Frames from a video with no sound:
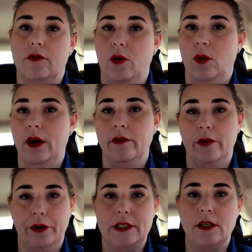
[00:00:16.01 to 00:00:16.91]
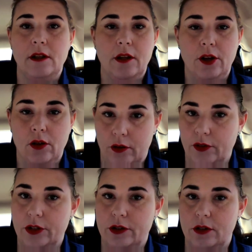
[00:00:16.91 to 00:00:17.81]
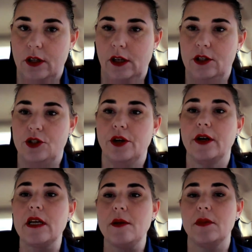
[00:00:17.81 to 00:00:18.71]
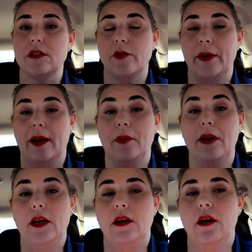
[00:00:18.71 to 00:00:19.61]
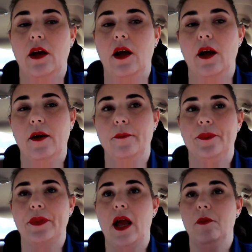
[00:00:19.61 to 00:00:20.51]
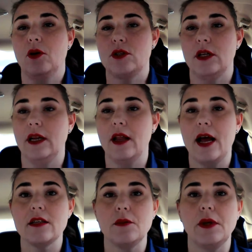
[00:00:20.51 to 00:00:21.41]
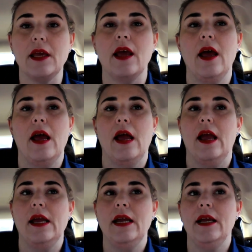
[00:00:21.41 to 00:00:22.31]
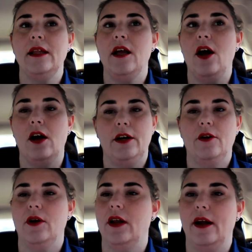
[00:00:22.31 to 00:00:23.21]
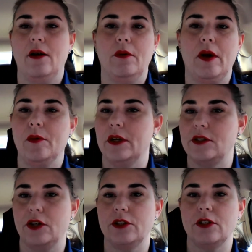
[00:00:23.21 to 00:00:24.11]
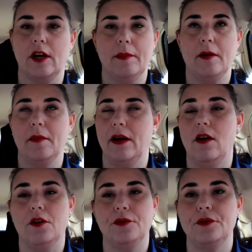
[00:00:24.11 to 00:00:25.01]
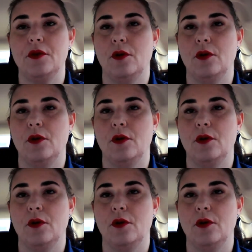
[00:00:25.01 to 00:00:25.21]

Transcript: For whatever reason, the universe is trying to keep this from happening. I posted it last week, and the audio cut out right when I started talking about my haul.